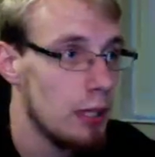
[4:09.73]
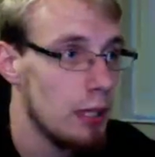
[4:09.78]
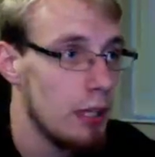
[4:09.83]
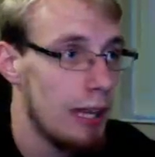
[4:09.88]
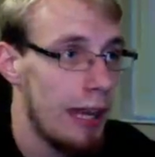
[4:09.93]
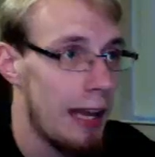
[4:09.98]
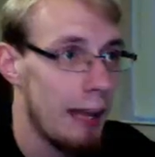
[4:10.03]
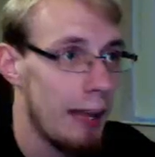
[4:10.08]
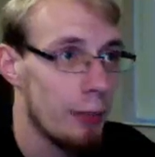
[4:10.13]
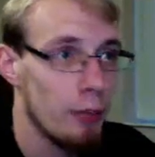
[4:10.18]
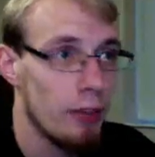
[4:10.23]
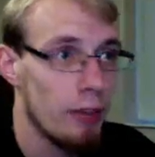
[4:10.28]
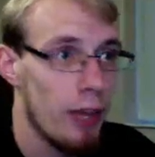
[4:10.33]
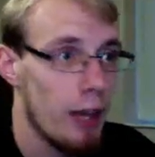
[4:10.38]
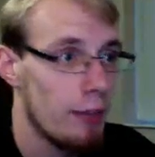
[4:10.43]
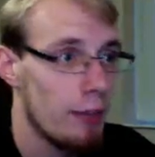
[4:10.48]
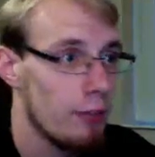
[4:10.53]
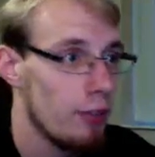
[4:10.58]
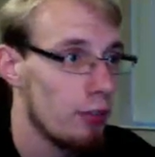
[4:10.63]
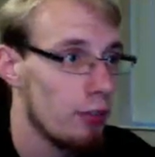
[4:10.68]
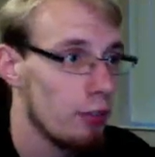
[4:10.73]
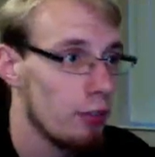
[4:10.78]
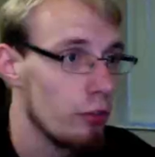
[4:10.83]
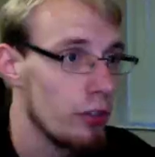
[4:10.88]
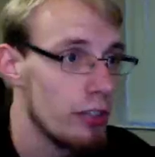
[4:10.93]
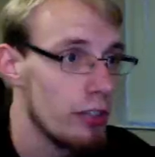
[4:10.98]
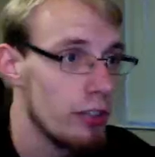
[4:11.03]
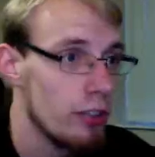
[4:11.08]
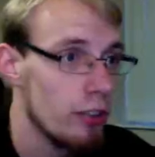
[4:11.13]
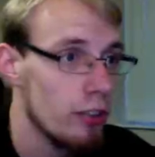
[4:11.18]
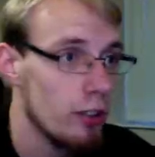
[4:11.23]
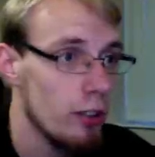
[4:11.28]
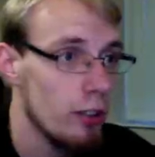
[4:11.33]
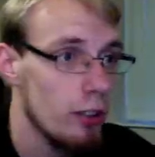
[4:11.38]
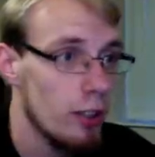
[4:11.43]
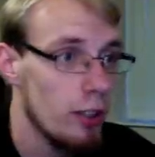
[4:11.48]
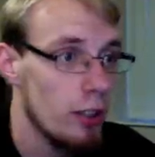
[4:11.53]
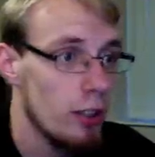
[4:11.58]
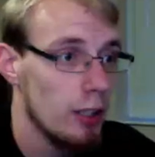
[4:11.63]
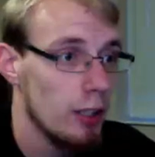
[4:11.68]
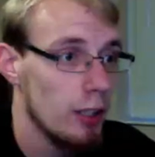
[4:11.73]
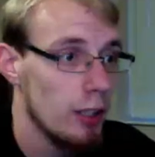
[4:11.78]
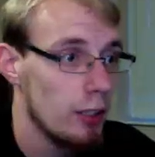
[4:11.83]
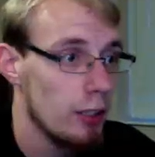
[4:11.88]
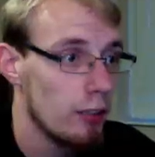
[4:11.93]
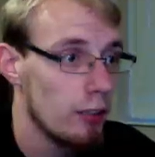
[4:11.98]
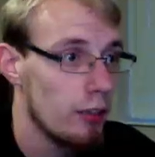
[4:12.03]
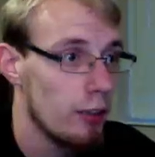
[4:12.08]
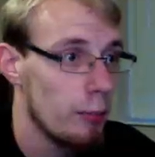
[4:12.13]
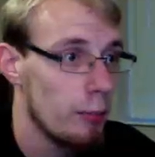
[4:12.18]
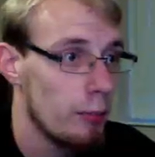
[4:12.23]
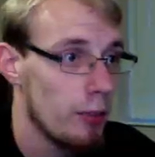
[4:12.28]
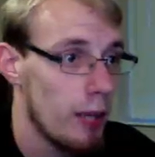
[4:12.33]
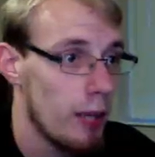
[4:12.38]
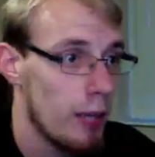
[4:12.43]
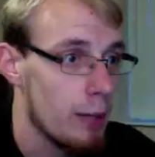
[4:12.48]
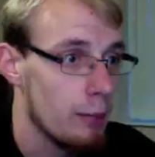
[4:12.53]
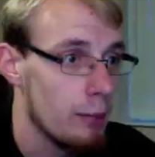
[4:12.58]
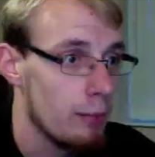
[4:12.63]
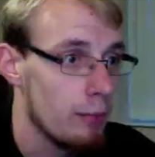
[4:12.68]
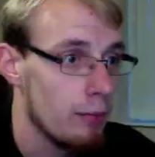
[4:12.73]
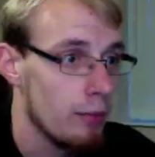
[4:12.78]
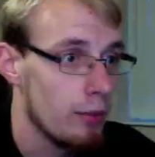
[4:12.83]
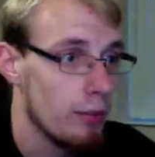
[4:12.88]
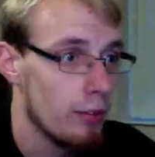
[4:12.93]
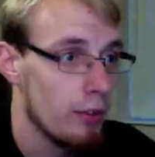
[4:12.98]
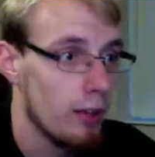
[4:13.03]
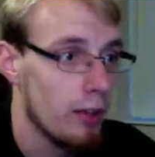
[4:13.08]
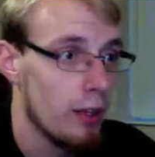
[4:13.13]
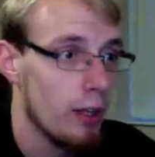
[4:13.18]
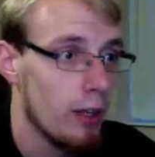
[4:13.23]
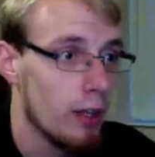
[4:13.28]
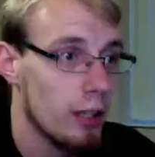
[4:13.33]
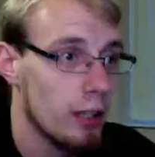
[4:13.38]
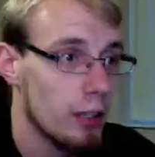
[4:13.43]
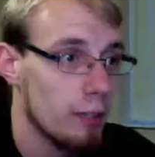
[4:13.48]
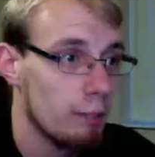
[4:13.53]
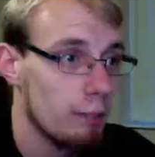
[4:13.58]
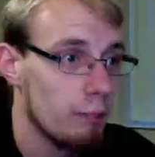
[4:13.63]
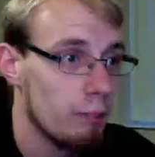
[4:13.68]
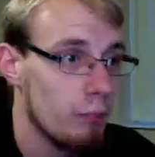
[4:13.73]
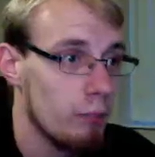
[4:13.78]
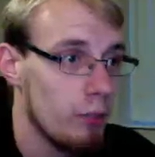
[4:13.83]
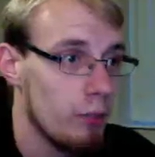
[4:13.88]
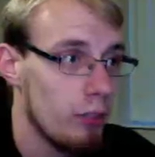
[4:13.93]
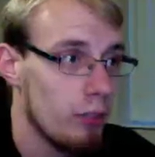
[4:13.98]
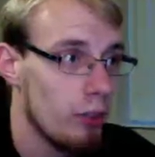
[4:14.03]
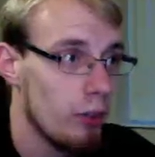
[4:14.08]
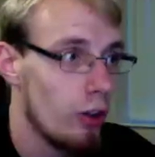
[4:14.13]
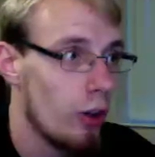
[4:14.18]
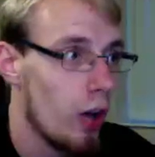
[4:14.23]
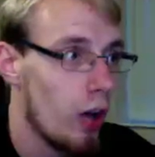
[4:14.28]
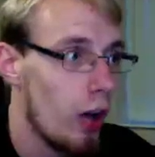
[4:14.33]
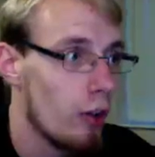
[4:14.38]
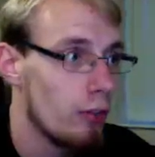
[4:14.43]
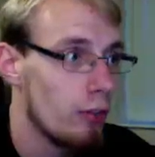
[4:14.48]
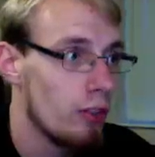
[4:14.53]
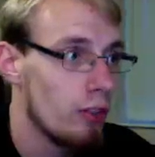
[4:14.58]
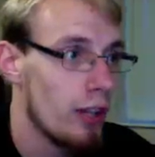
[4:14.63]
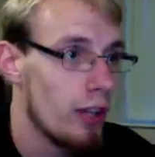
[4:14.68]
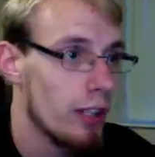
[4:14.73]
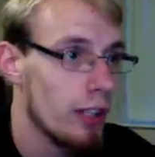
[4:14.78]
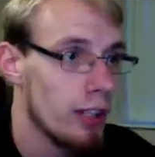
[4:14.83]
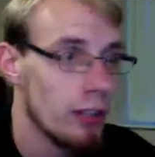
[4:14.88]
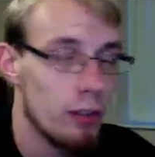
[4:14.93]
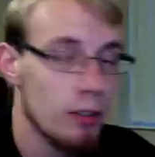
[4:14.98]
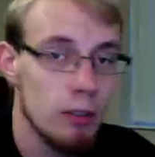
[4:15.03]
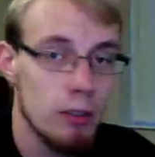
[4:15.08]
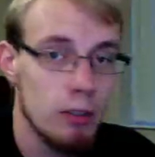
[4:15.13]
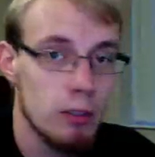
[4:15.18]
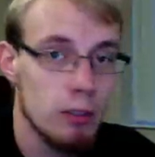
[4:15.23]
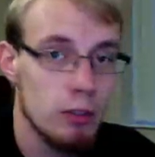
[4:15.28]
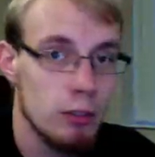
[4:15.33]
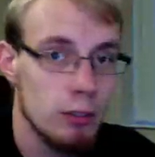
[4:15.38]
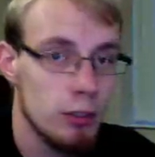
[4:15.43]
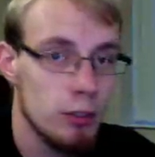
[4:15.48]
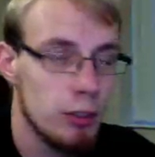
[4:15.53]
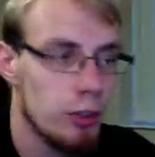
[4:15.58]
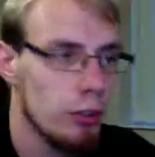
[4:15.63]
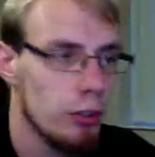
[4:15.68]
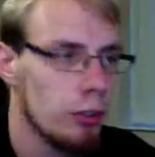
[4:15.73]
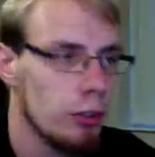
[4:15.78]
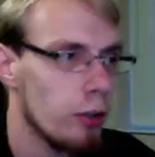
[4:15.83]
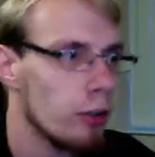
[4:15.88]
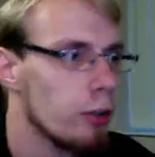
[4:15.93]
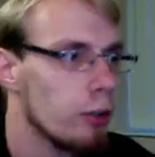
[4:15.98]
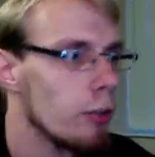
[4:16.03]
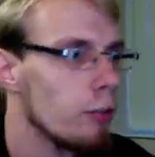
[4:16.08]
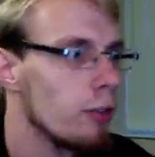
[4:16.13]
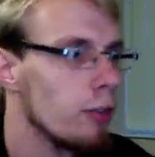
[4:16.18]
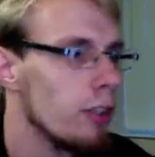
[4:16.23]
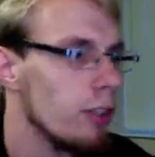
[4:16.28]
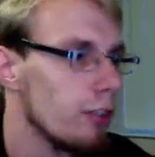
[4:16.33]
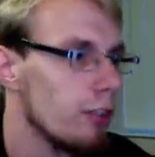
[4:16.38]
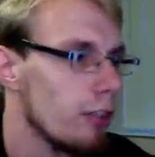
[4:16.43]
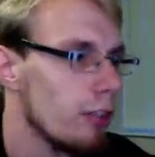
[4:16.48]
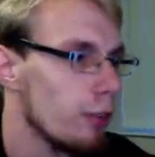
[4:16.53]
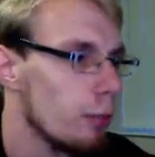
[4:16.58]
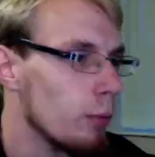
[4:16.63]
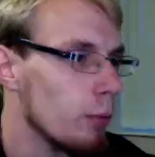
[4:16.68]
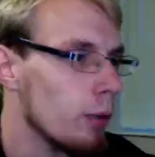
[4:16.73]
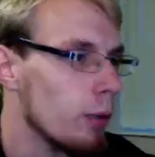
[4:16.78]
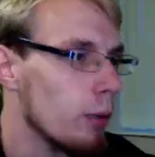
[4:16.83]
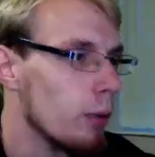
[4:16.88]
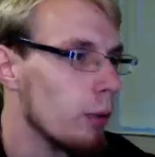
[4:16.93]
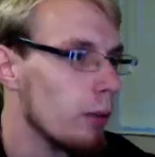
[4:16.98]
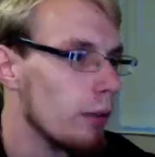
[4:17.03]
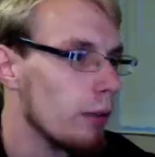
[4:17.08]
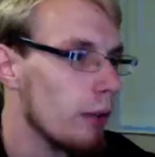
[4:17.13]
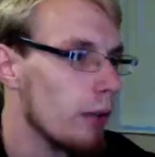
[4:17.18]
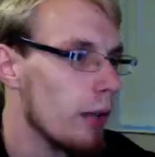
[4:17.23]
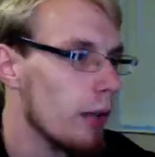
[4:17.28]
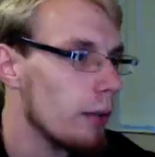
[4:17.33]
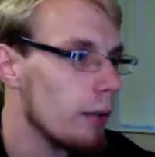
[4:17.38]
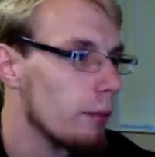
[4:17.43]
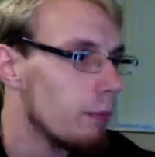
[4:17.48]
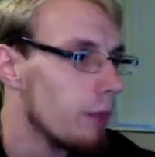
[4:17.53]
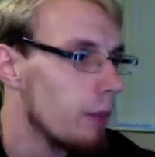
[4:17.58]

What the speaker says: outside of this region, it'll sometimes start offsetting your UVs, and we don't want that.